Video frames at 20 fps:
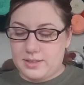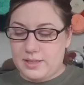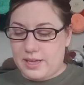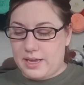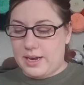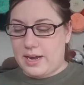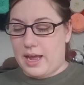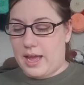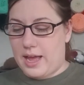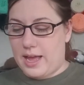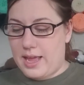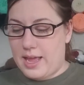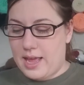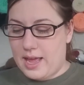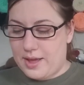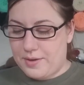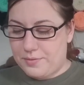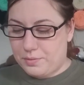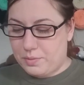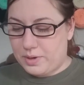that I
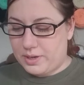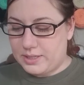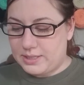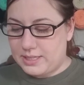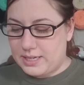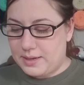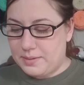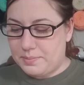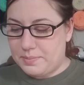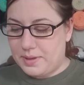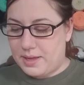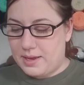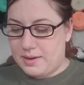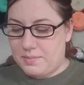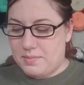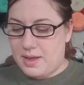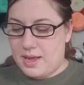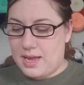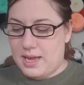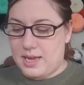have worked up and
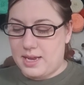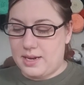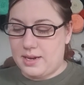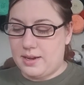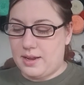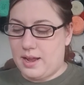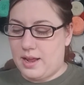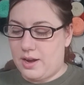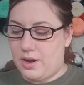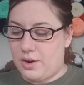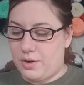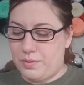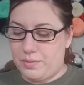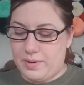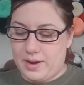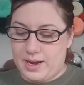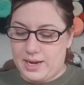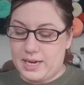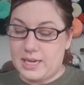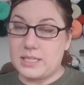made and are
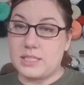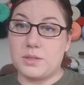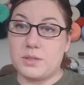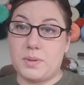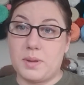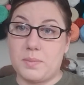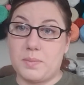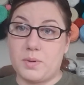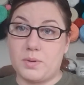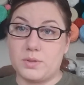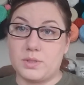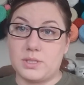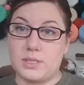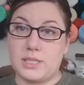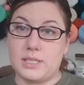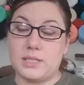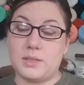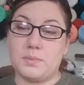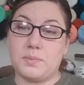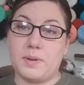ready to be posted,